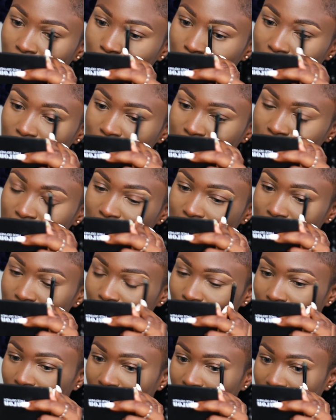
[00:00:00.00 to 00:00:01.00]
Plus it takes
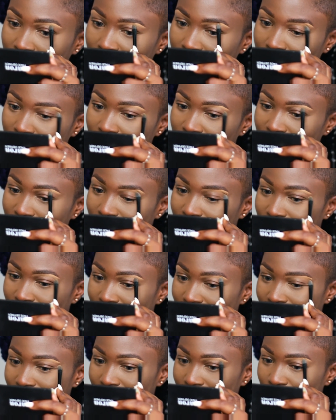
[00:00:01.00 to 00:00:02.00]
away like the
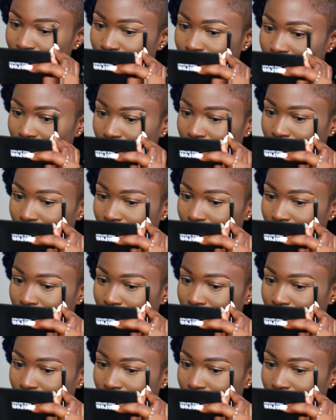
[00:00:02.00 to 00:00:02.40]
natural